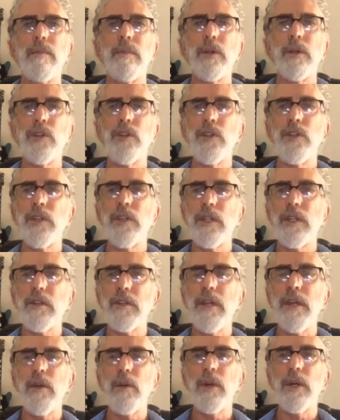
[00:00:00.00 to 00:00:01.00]
She's going to
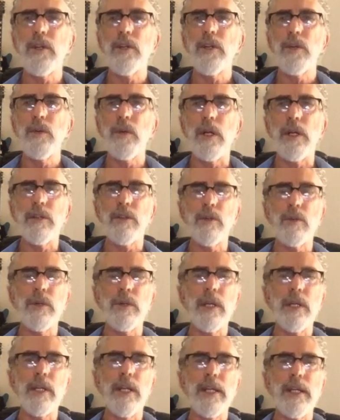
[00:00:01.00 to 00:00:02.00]
stay where she was. We're
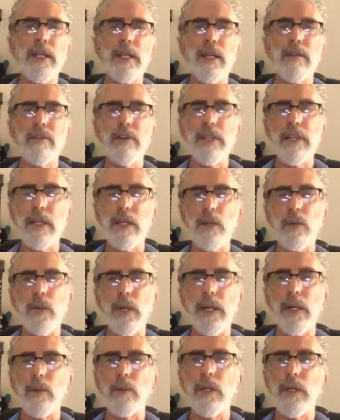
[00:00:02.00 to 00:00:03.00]
not taking everything
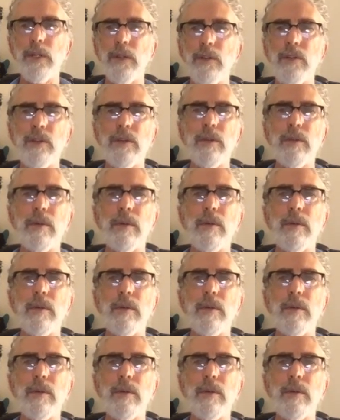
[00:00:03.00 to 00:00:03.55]
away at once.